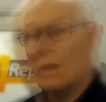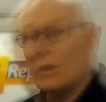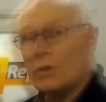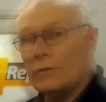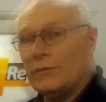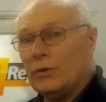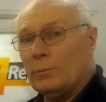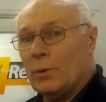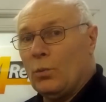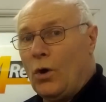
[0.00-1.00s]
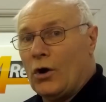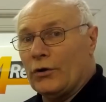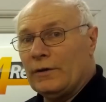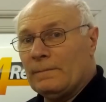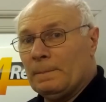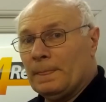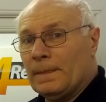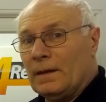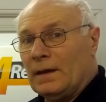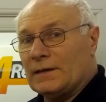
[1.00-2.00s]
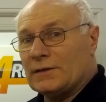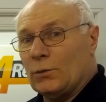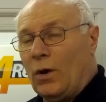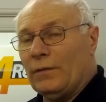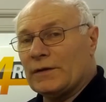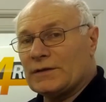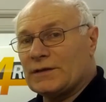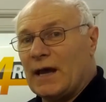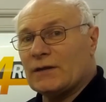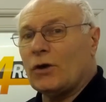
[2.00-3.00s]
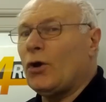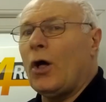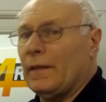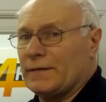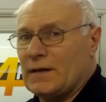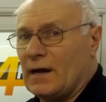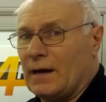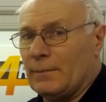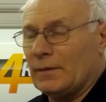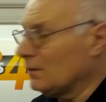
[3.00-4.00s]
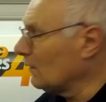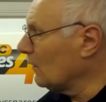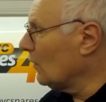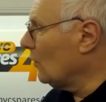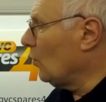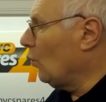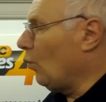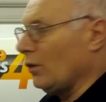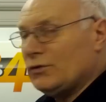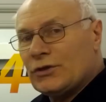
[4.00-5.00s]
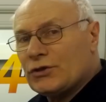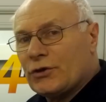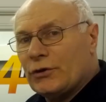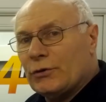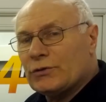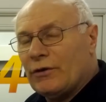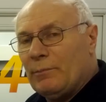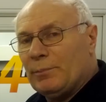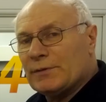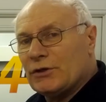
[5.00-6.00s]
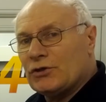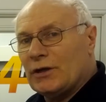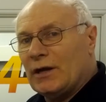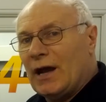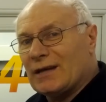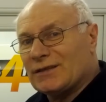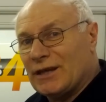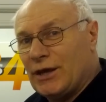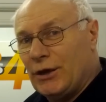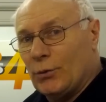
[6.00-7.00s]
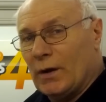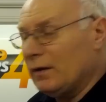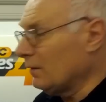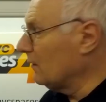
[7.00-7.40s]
Cover number one is the one that stays on all the time. Once the screws are in position and are secure,